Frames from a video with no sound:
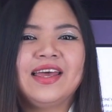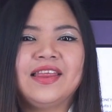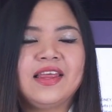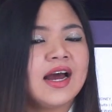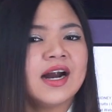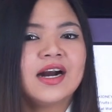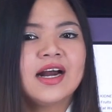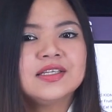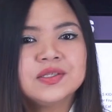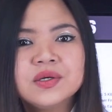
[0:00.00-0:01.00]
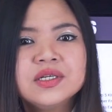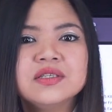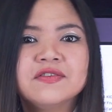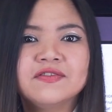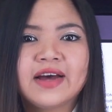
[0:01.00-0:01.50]
They are a
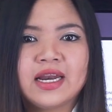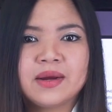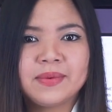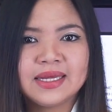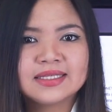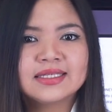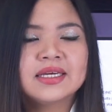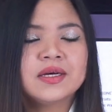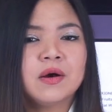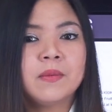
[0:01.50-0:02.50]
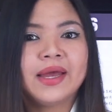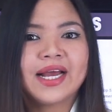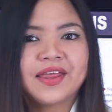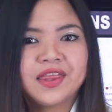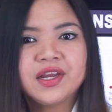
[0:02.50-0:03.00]
source of vitamins,
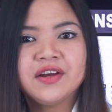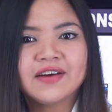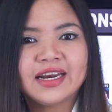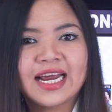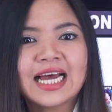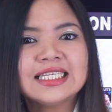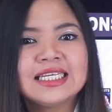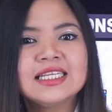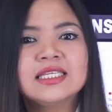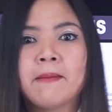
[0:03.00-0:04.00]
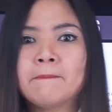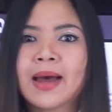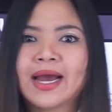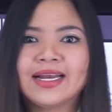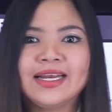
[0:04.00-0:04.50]
omega-3 fatty acids,
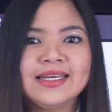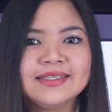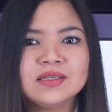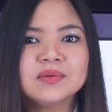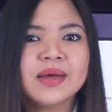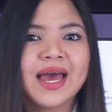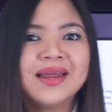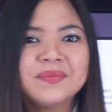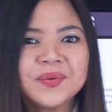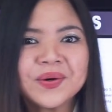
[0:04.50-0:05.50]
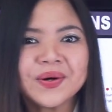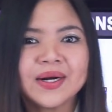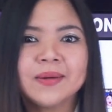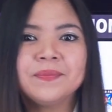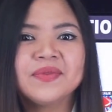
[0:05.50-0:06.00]
magnesium, and
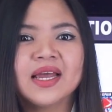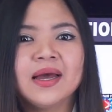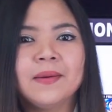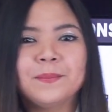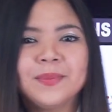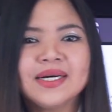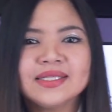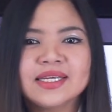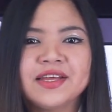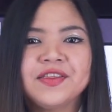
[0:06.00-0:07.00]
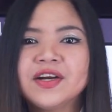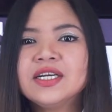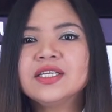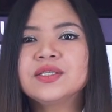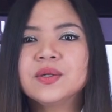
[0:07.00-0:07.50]
more. But there
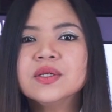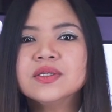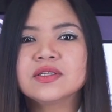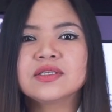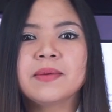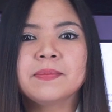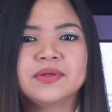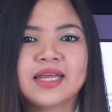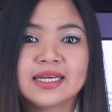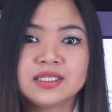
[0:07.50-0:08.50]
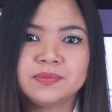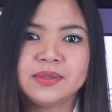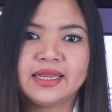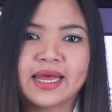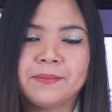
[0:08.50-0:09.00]
is also some potassium
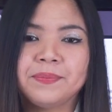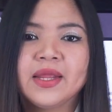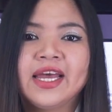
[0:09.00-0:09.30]
in them.